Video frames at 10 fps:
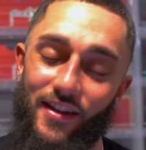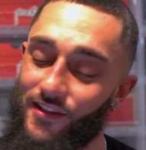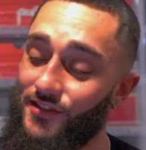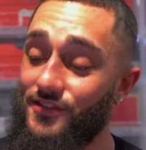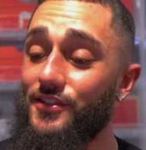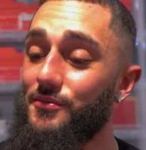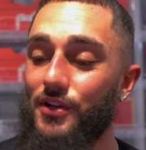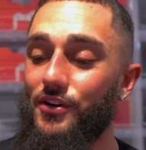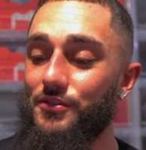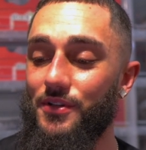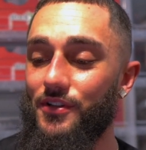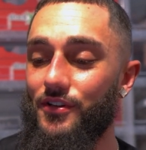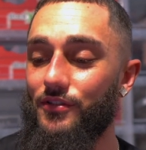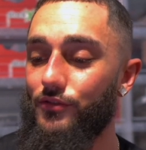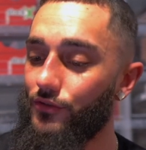this still blows me
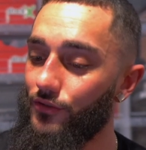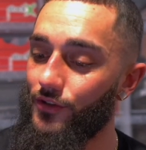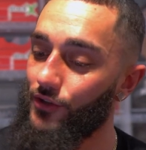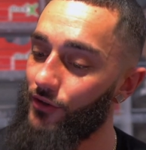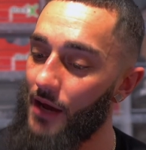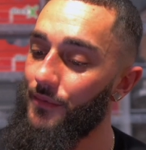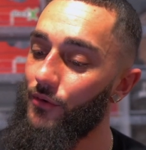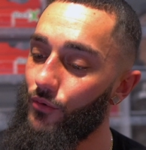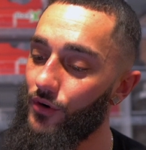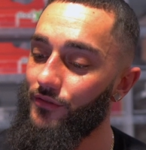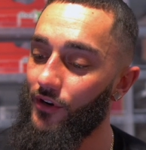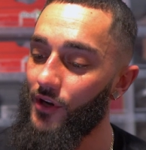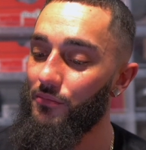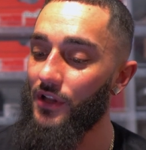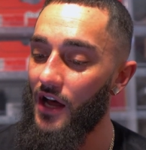though. The Grammy Award turned
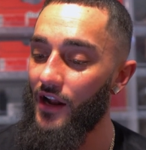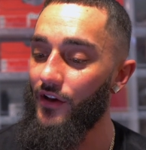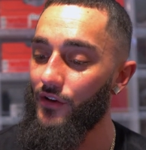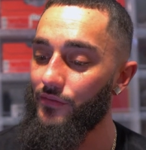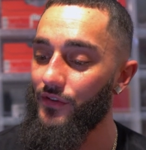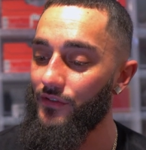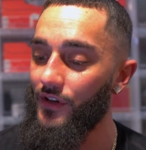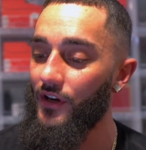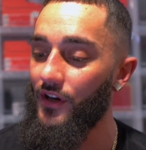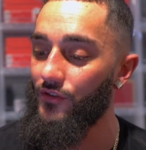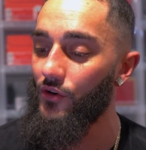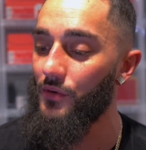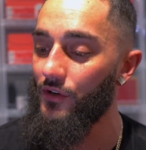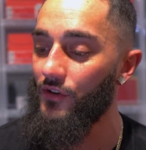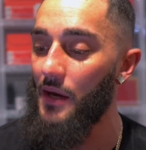up a lot of L's for sneakerheads,
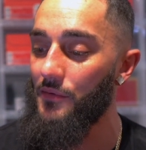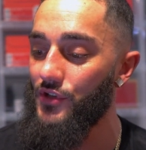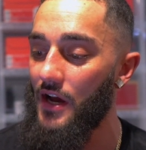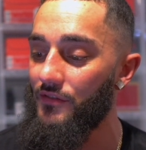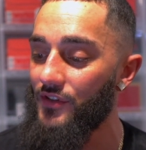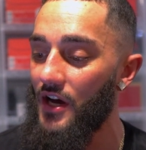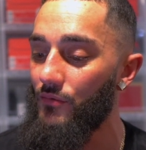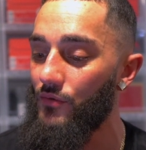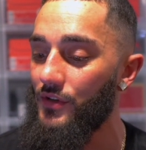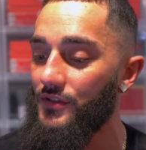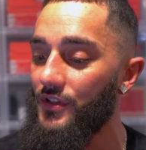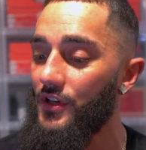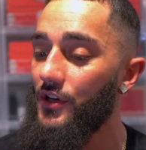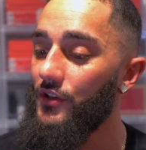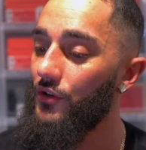hoping to grab the Travis Scott ones.
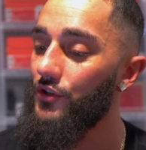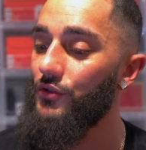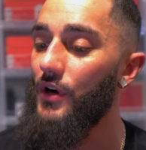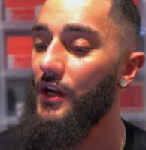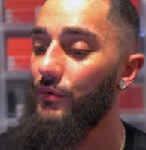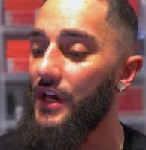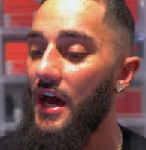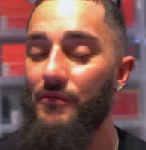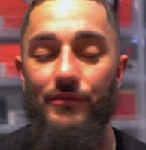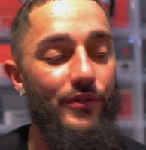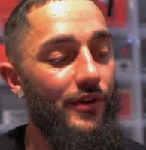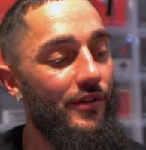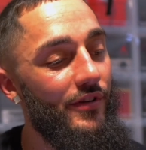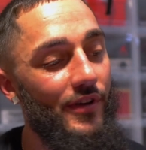Don't sweat it, we have them for you.